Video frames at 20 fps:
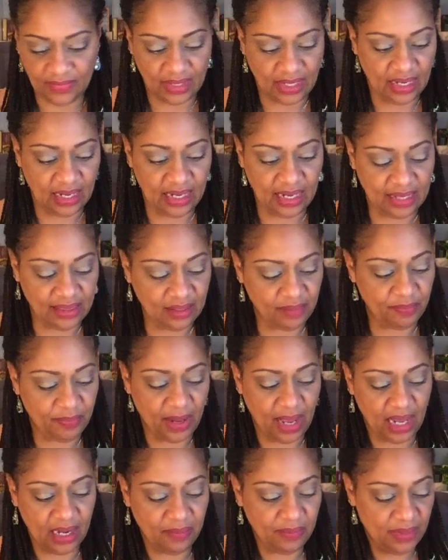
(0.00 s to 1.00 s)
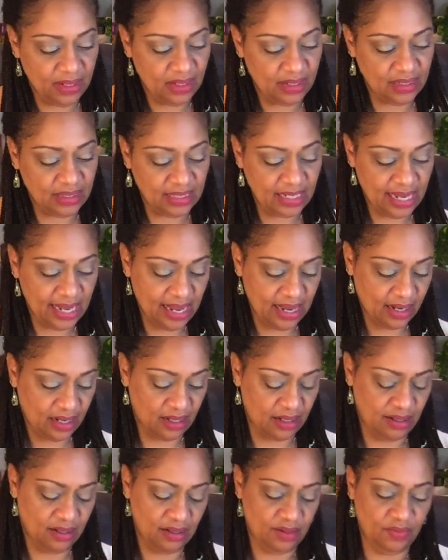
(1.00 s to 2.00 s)
And at the bottom of the deck,
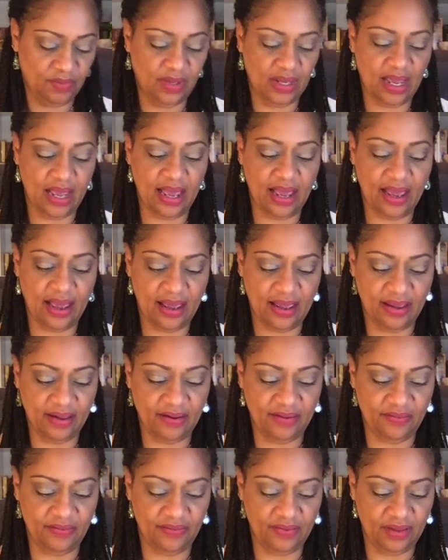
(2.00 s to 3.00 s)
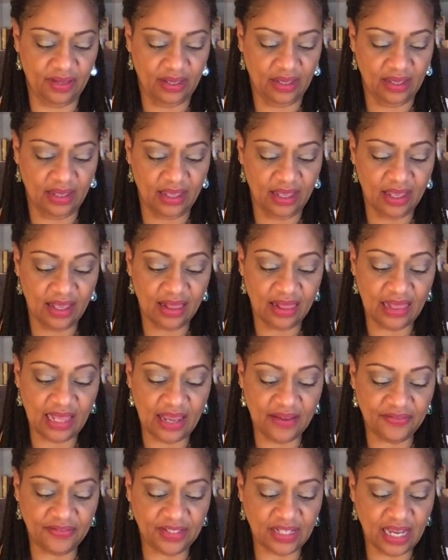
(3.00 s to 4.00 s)
we have
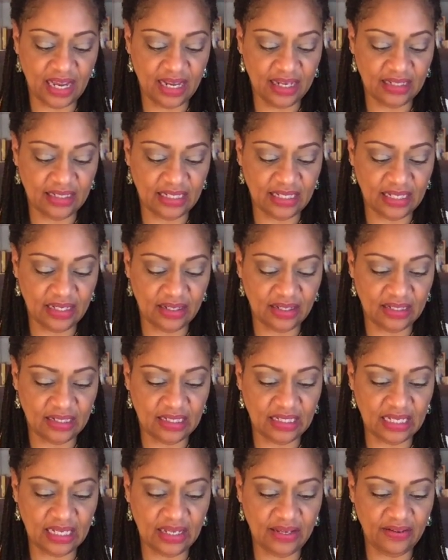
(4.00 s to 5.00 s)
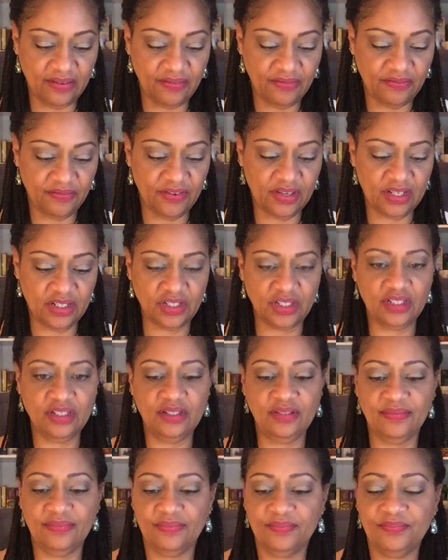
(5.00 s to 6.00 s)
Left Eye TLC, Vision,